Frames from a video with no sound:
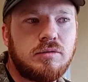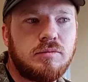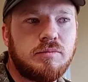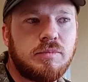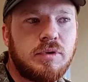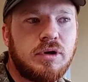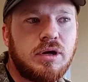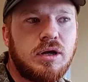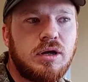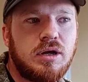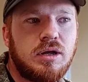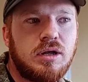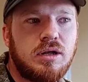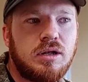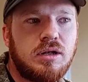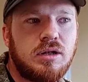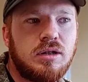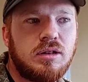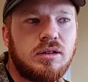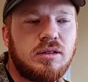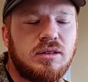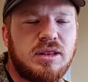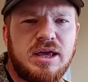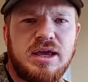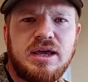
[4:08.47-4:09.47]
but
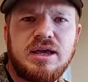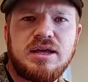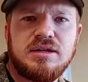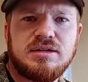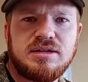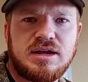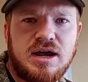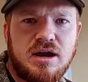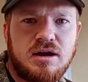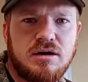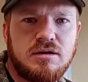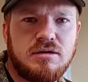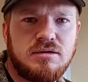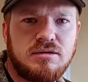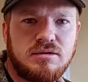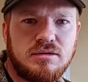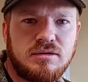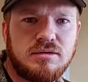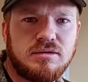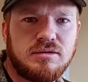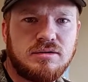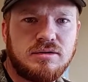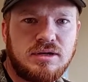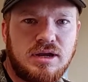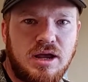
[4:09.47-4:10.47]
they get tired.
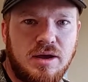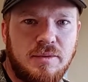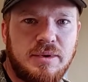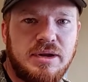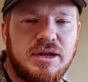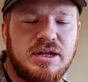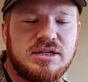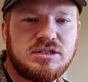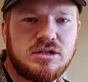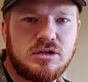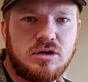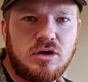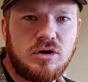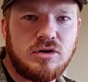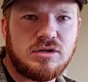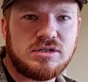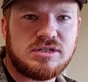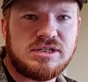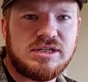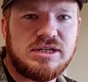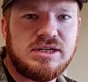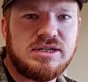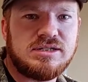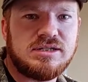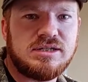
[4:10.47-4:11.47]
I mean, it's a long
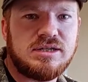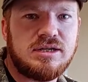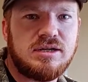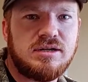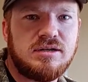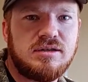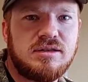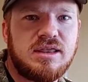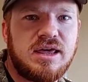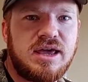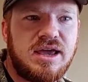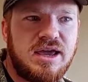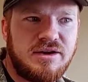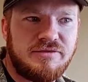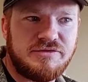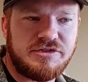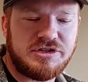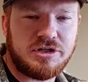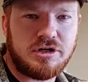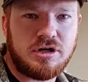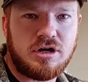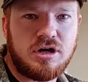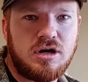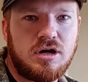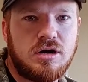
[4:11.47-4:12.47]
season. They have
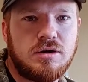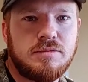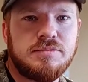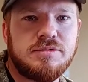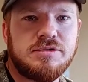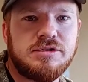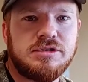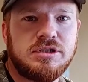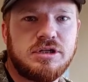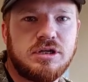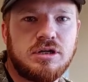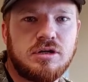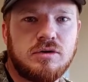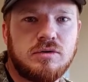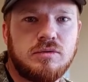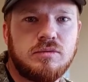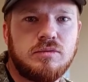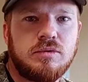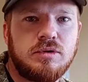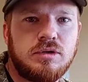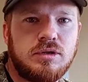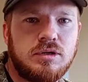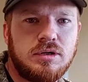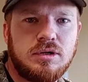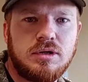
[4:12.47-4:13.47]
jobs, you know.
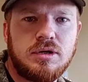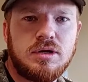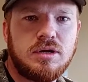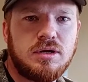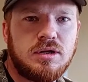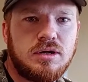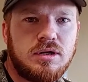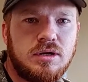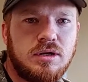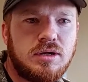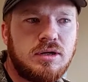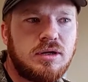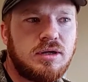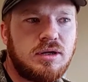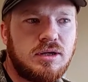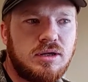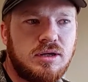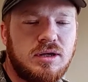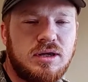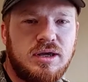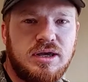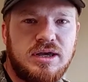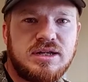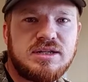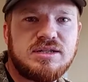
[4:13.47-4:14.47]

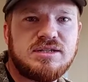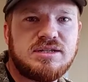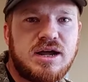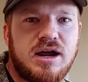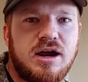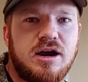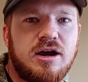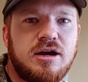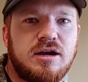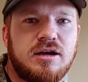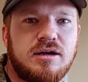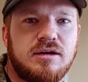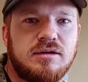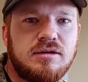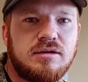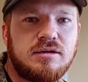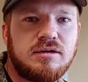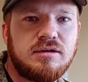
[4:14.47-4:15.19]
It gets tiring.